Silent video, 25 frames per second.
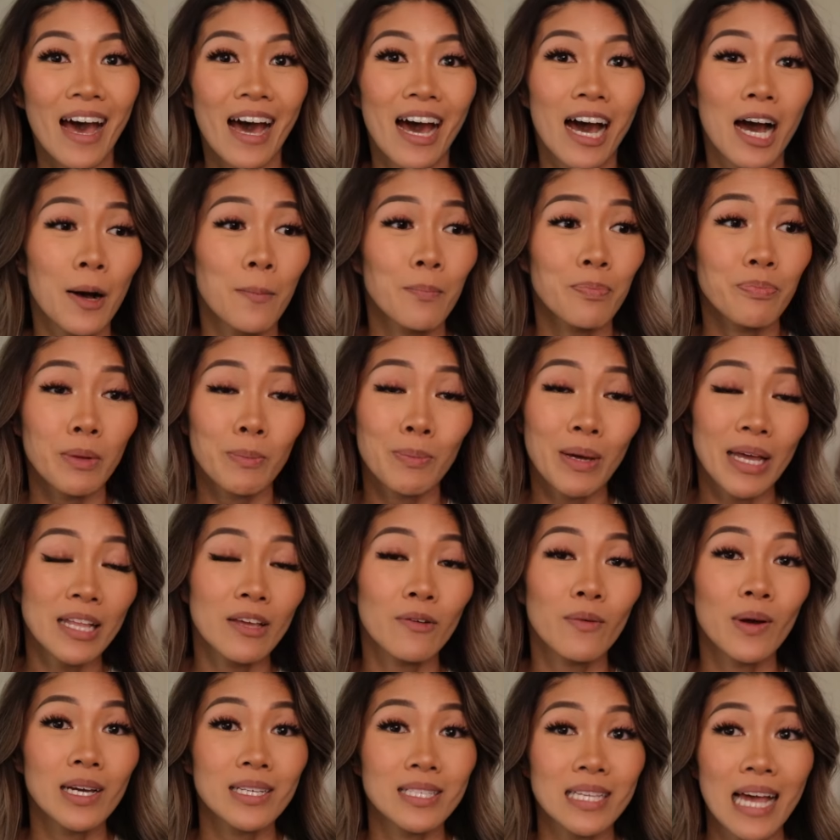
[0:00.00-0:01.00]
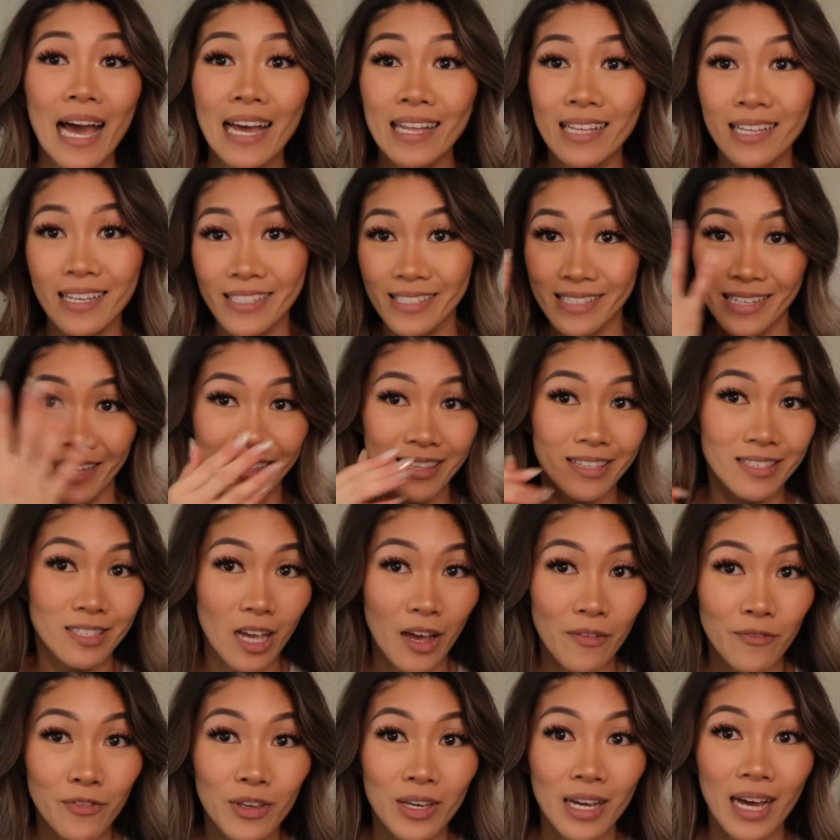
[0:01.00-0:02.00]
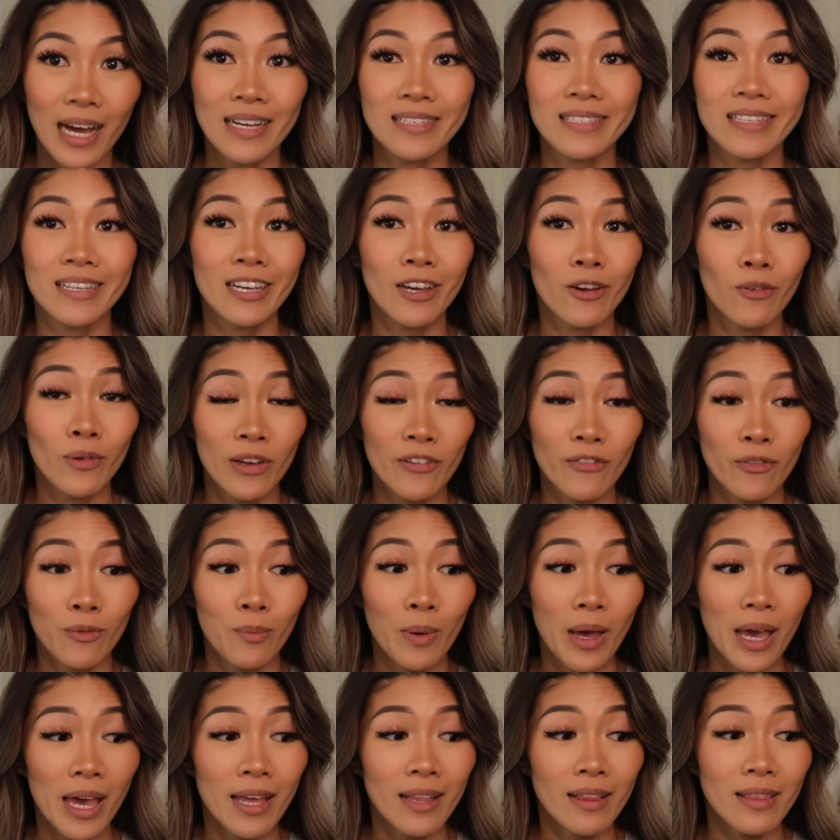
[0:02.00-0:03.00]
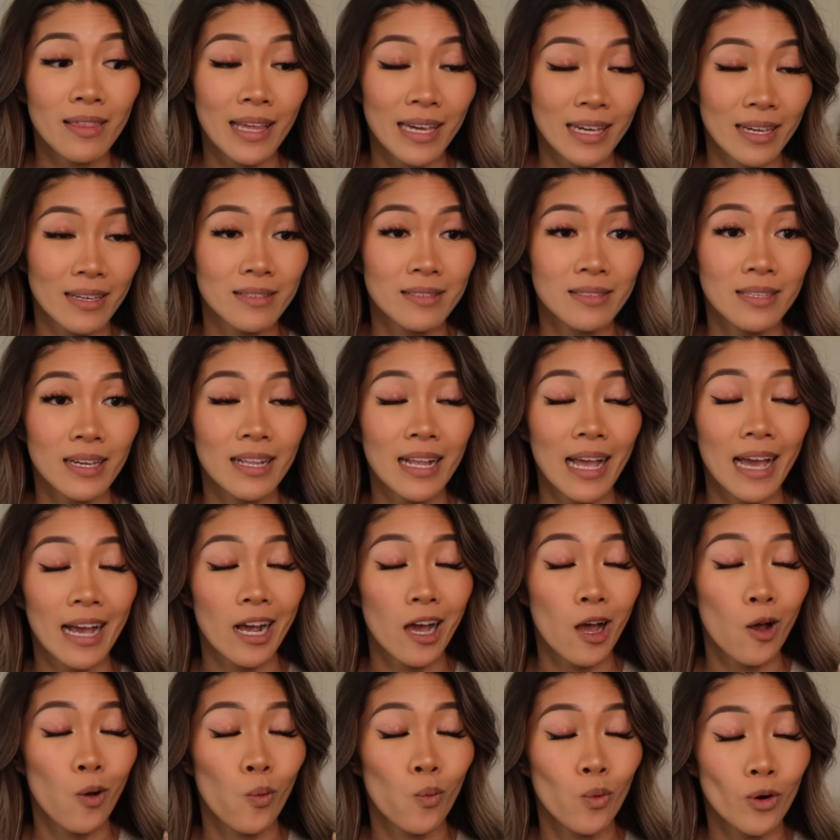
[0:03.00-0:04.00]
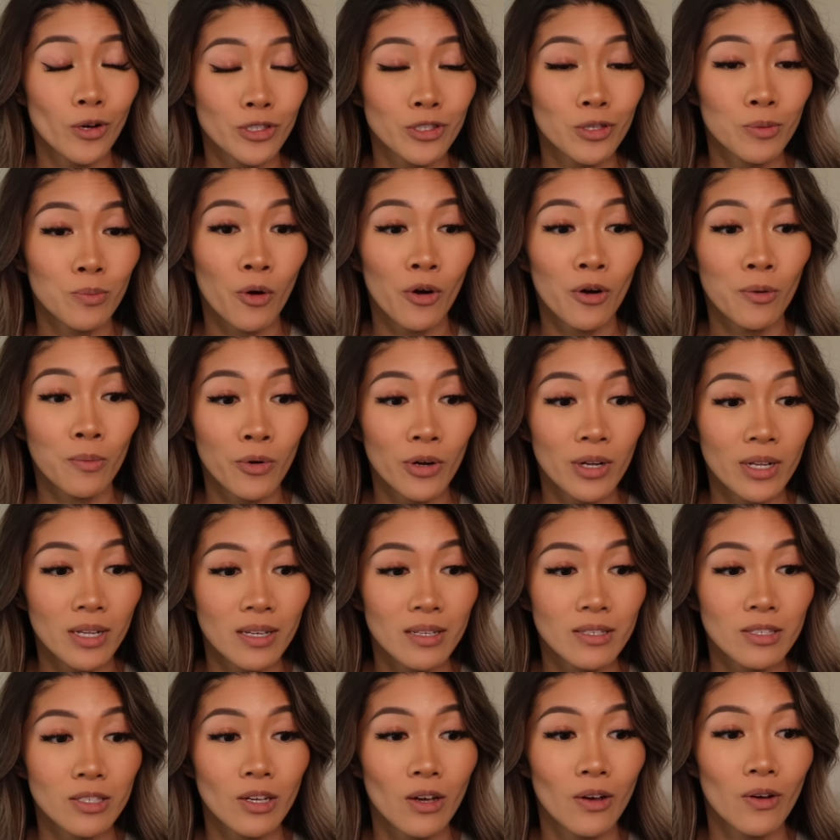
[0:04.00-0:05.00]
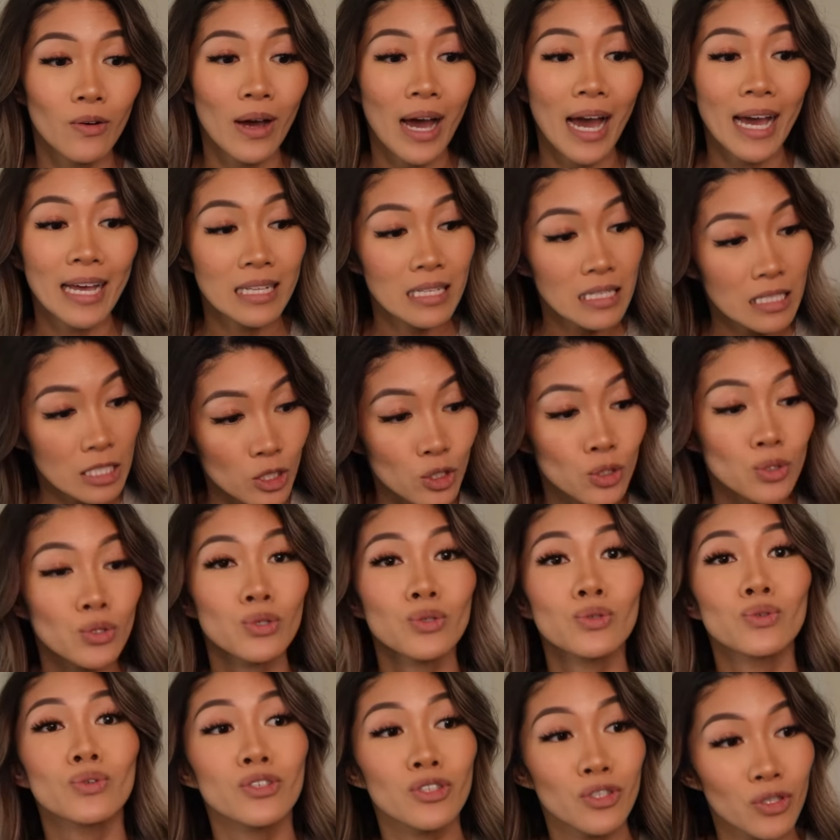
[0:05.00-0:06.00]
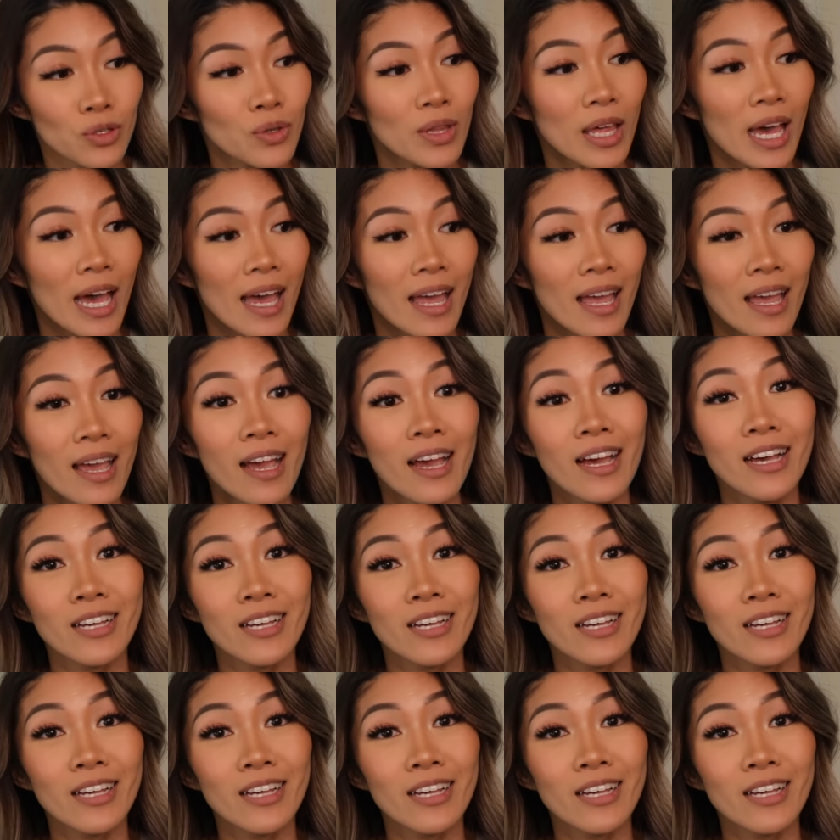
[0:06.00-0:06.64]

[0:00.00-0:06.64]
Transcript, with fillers: Um, but anyways, I need to take this off, you guys, and get ready for bed. Like I said, I got work tomorrow morning, so I need to do that.